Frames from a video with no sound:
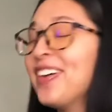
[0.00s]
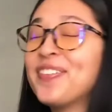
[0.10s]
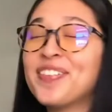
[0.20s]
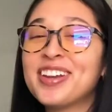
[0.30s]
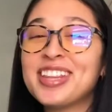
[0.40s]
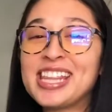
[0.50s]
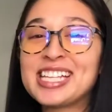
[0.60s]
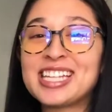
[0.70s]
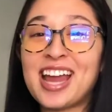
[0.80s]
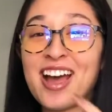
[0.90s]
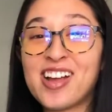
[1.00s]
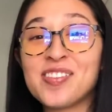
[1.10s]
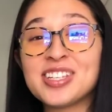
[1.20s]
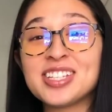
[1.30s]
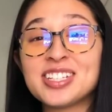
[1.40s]
One of the things that I
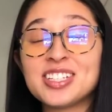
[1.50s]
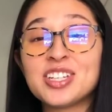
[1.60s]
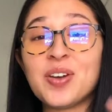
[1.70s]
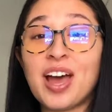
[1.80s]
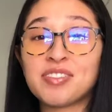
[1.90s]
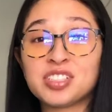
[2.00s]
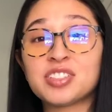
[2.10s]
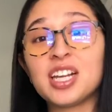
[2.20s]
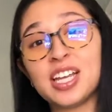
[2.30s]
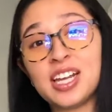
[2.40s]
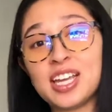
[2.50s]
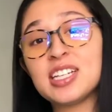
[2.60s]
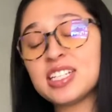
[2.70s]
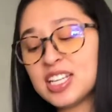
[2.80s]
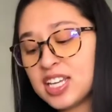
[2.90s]
always like to do after reading and
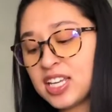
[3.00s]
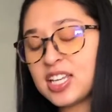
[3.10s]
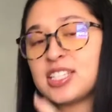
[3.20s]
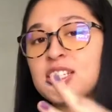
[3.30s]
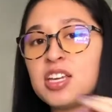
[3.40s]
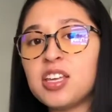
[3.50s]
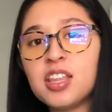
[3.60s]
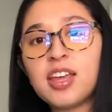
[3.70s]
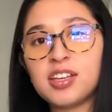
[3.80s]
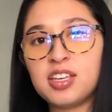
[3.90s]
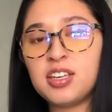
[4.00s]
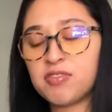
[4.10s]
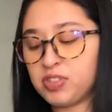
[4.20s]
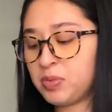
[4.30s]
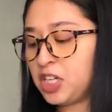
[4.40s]
annotating is taking that key
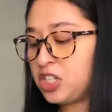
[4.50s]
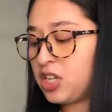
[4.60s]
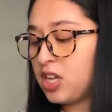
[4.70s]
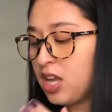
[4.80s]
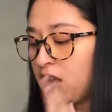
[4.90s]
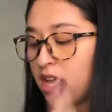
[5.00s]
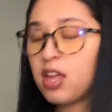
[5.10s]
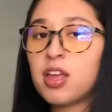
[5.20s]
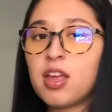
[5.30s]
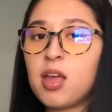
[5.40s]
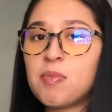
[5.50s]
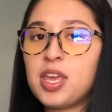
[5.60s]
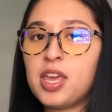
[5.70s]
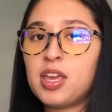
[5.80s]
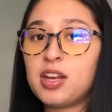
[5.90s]
information and
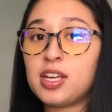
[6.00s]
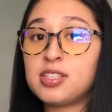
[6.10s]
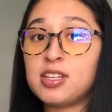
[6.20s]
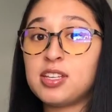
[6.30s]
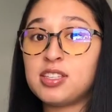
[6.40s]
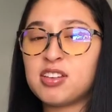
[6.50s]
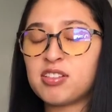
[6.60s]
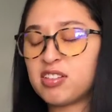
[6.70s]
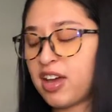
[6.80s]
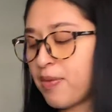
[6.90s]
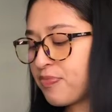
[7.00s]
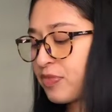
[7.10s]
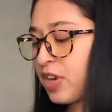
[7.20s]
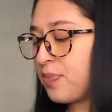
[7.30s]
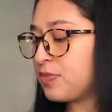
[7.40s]
making it nice and easy to look at,
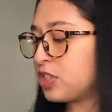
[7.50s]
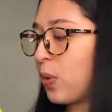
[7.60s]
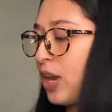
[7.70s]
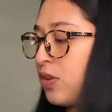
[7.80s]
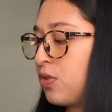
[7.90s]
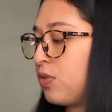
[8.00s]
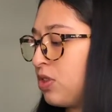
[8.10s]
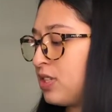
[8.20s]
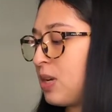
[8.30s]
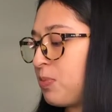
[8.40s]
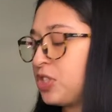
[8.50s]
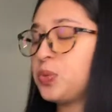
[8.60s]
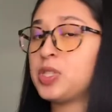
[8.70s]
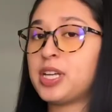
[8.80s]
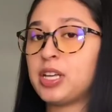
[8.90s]
right? So at noon, the temperature
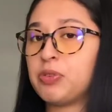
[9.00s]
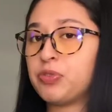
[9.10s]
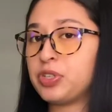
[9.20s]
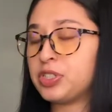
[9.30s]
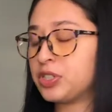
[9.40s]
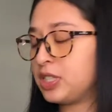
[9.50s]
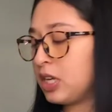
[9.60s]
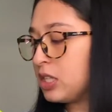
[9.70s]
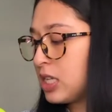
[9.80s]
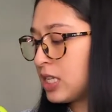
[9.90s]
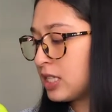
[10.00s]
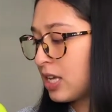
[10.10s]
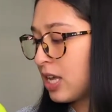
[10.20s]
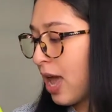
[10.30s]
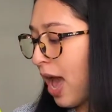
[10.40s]
was negative 4 degrees Celsius.
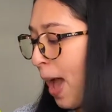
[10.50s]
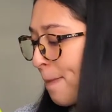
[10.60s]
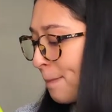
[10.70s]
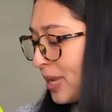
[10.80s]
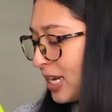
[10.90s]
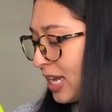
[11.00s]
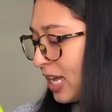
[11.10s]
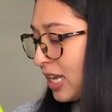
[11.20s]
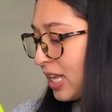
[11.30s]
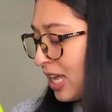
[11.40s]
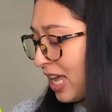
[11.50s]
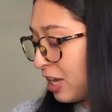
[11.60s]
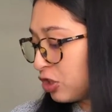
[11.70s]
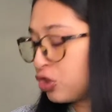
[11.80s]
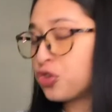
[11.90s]
At midnight,
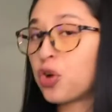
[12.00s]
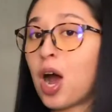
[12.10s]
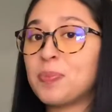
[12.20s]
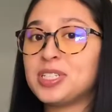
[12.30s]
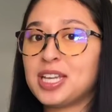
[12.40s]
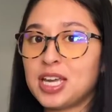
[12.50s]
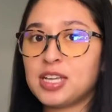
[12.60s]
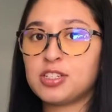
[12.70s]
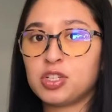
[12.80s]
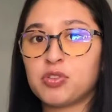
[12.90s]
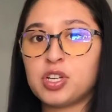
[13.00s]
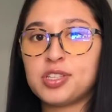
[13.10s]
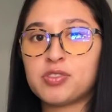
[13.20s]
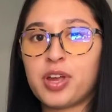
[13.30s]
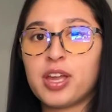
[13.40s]
it dropped 8
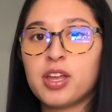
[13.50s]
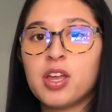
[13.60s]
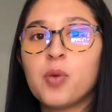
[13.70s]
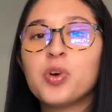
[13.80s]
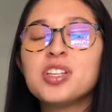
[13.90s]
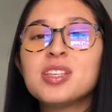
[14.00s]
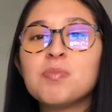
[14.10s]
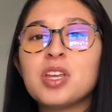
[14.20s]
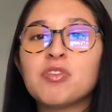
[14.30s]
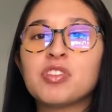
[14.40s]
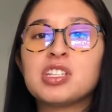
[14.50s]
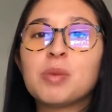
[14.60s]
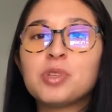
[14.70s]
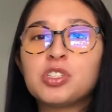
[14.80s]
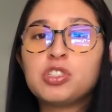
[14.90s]
degrees, right? What does it mean for the
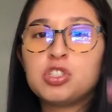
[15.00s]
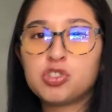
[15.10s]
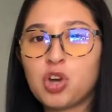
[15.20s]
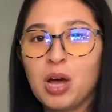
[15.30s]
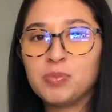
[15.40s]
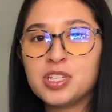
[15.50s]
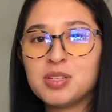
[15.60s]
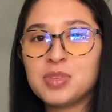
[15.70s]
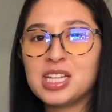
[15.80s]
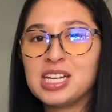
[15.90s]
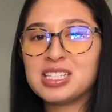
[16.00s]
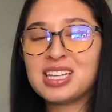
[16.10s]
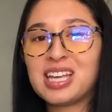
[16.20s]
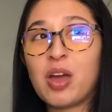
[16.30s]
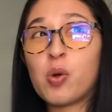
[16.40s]
temperature to drop? Does it mean that it's
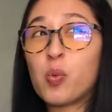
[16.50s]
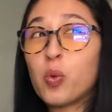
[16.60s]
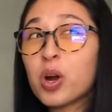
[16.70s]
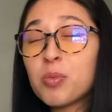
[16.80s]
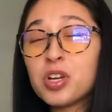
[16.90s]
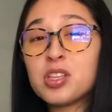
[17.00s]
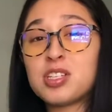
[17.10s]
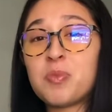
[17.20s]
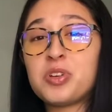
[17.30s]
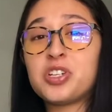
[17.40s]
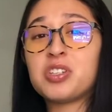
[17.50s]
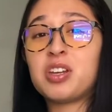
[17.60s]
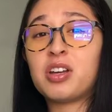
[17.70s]
going to get warmer, the temperature is going